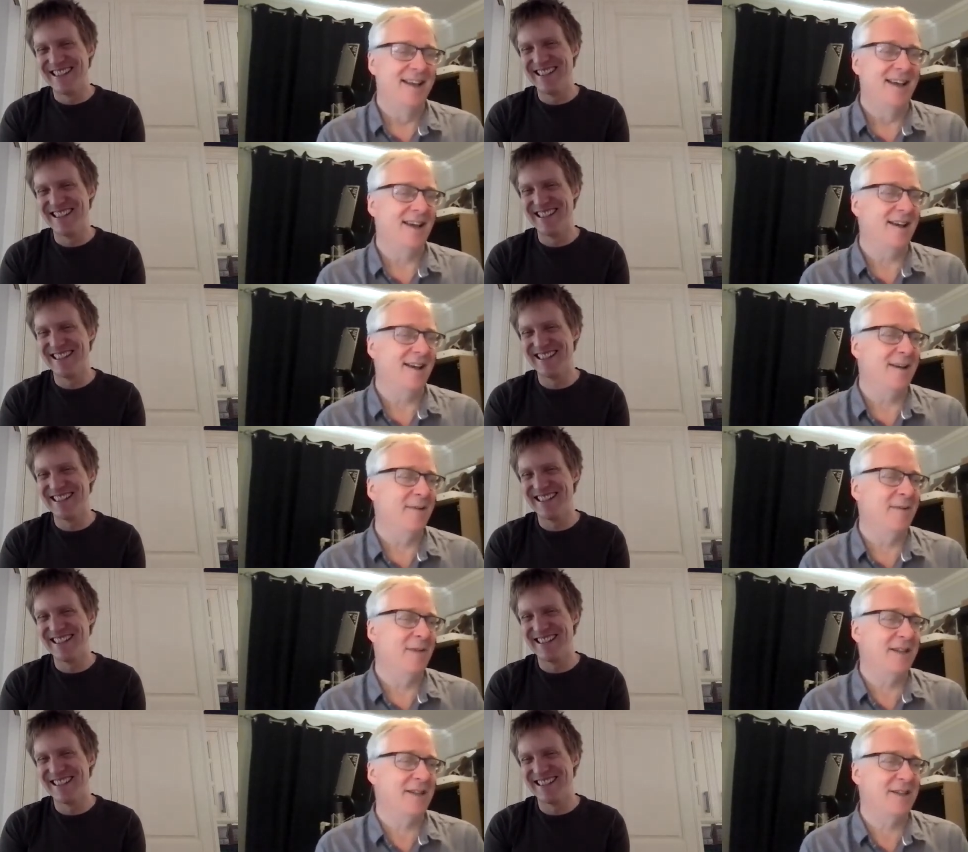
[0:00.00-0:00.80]
Speaker 1: Uh,
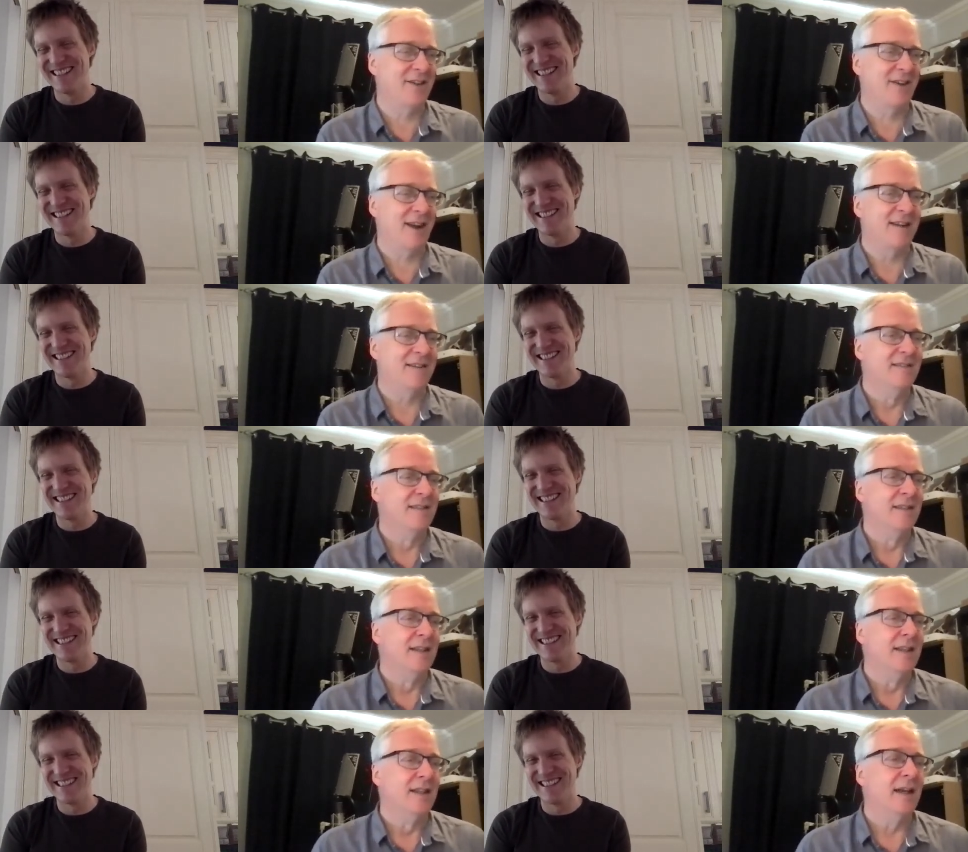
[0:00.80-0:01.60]
that's great.
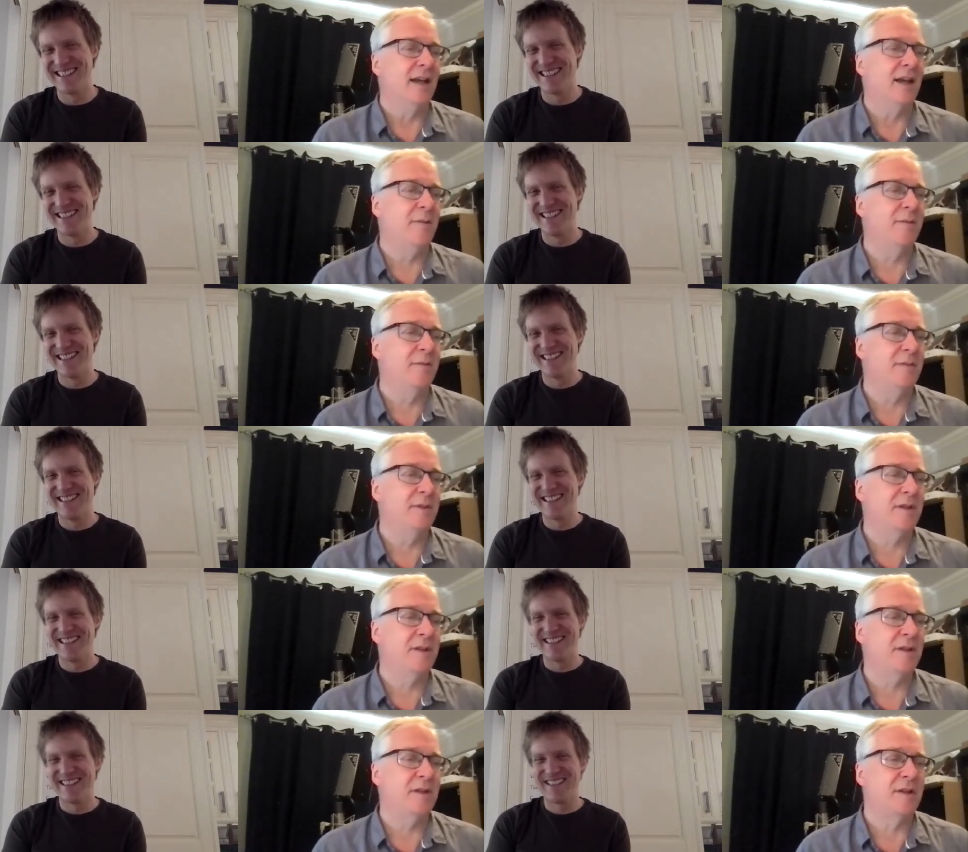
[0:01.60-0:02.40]
Um,
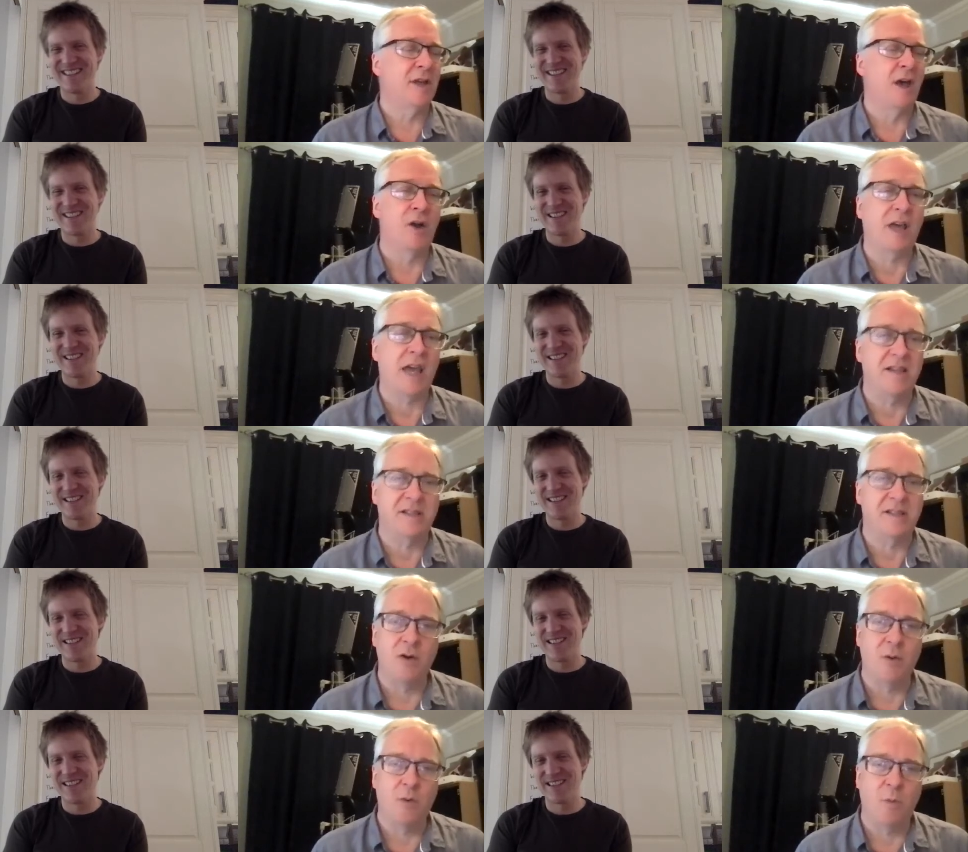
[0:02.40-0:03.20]
okay,
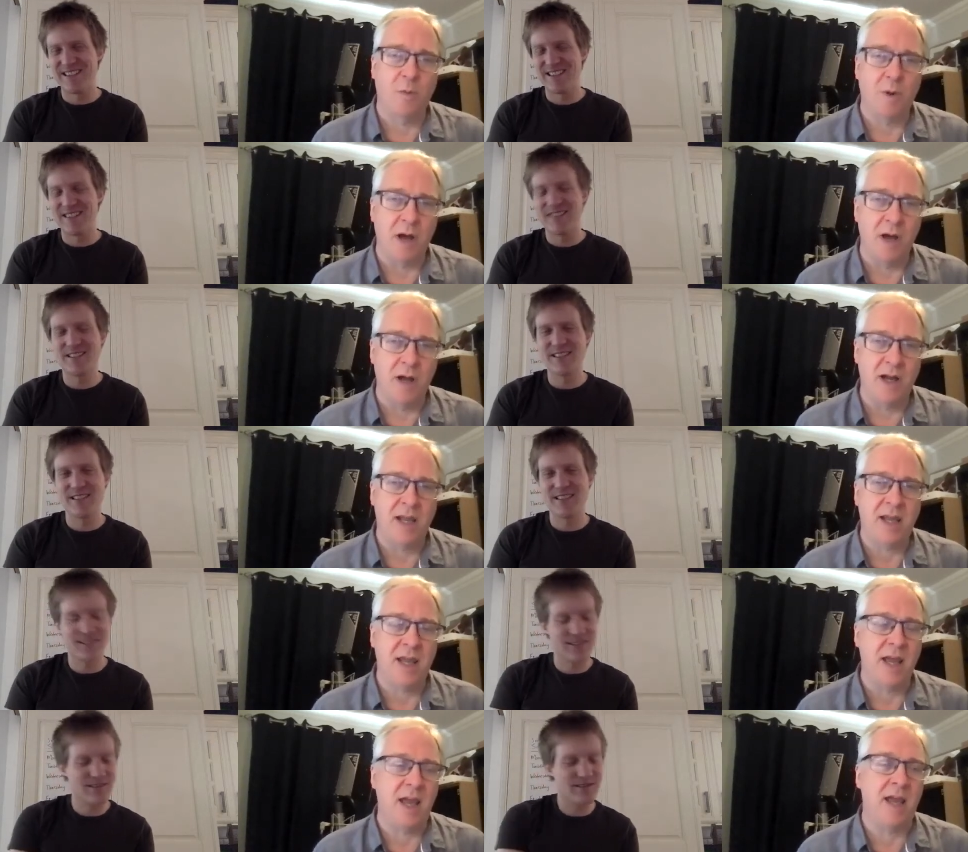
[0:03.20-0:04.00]
so early
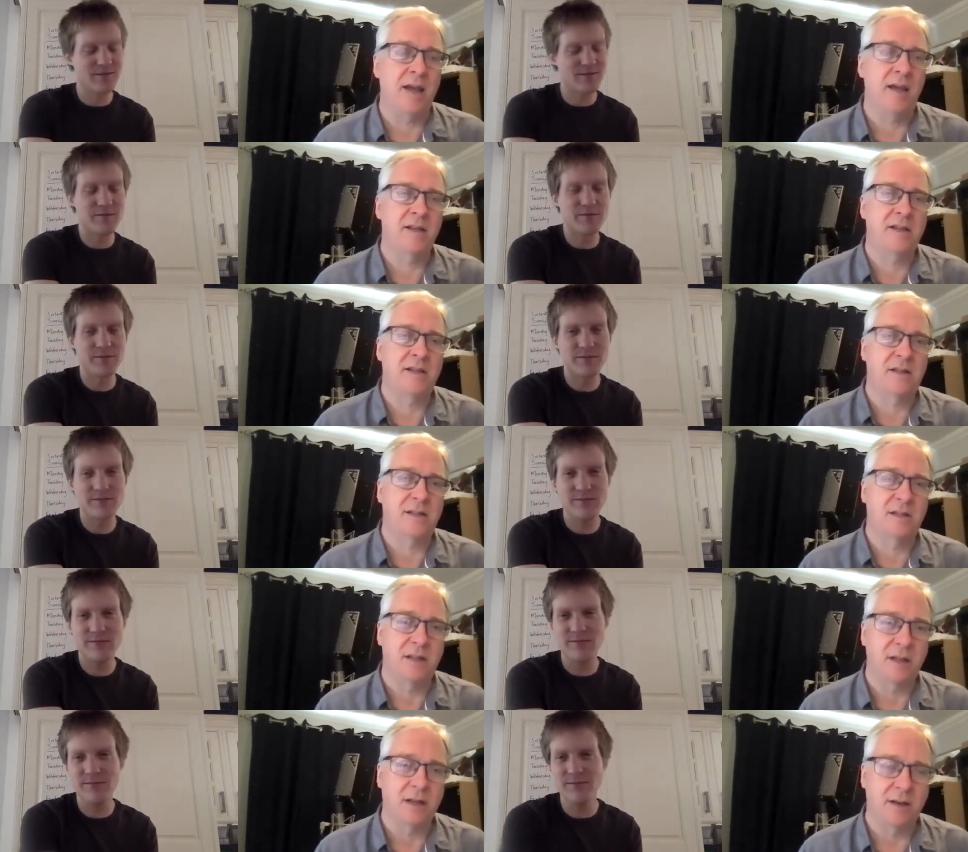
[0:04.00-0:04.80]

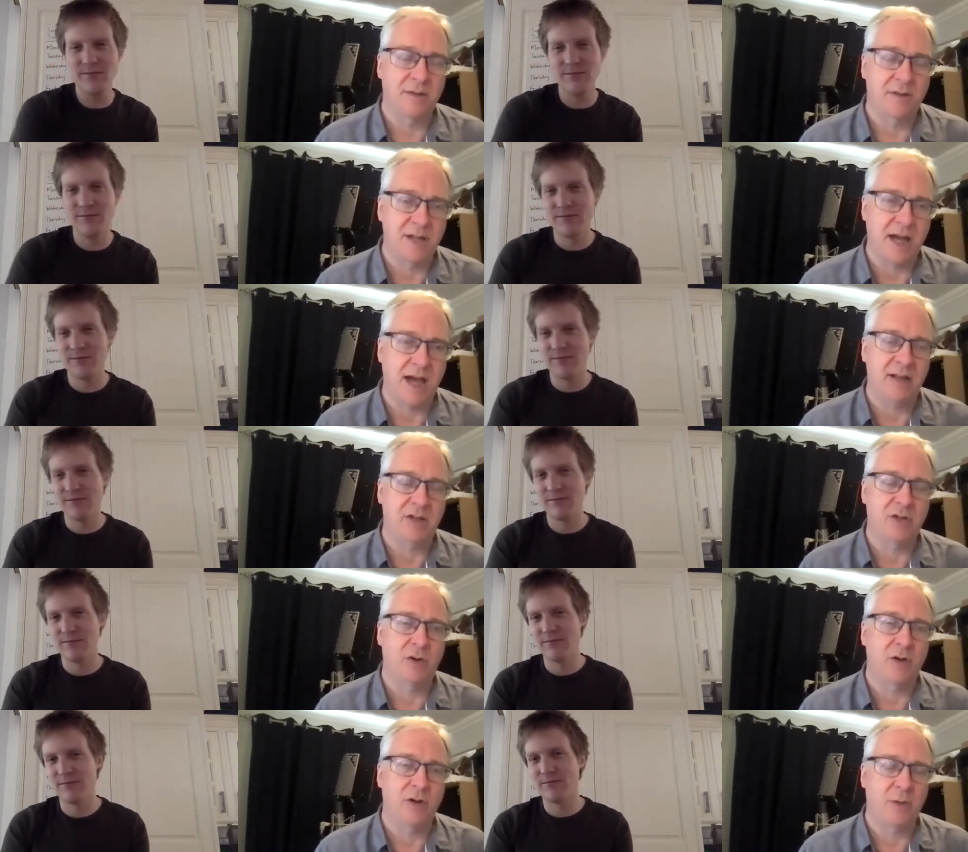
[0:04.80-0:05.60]
years, dad
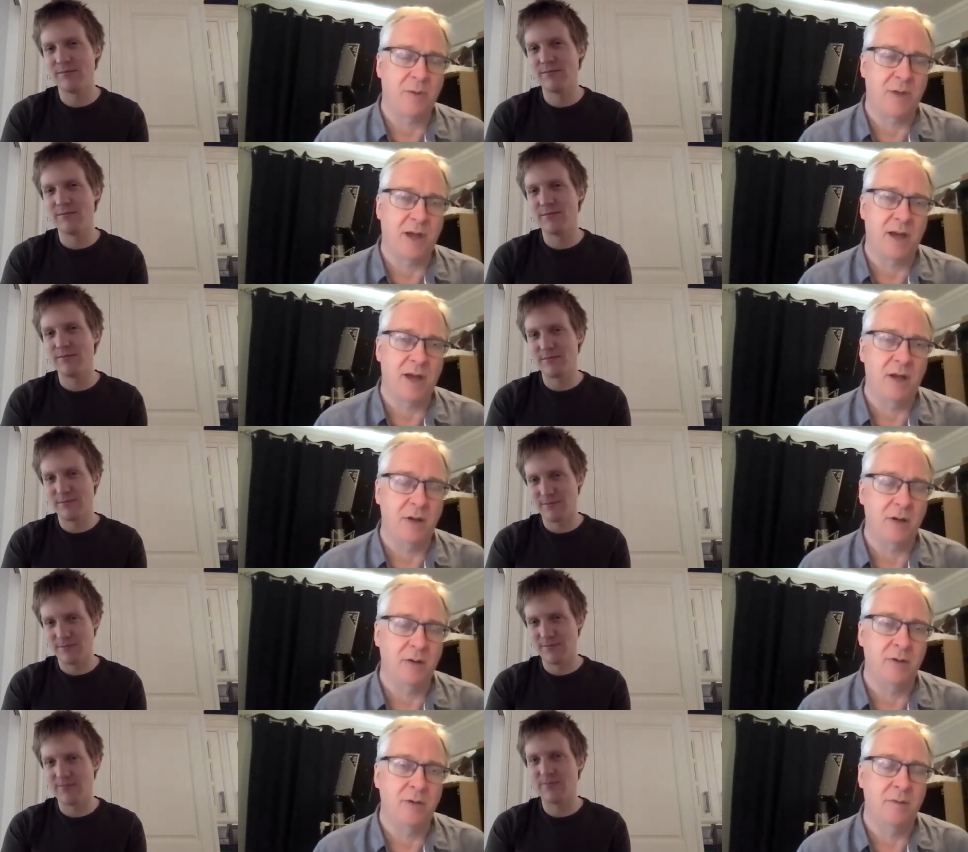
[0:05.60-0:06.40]
taught you the
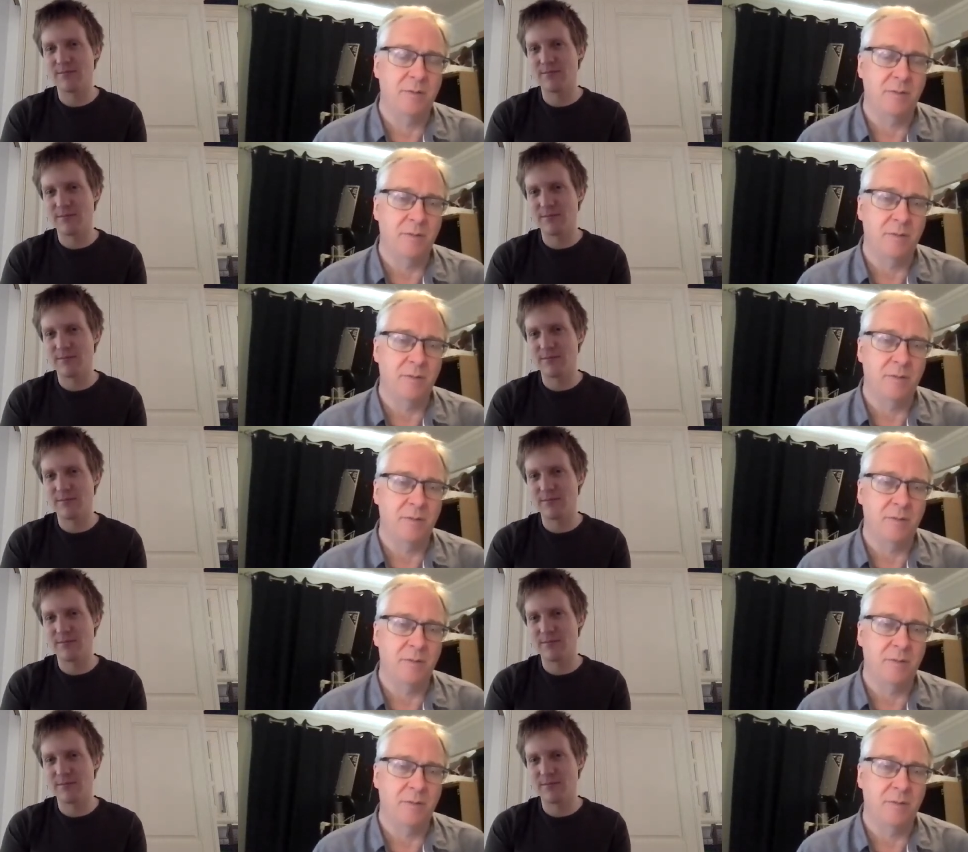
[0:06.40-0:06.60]
piano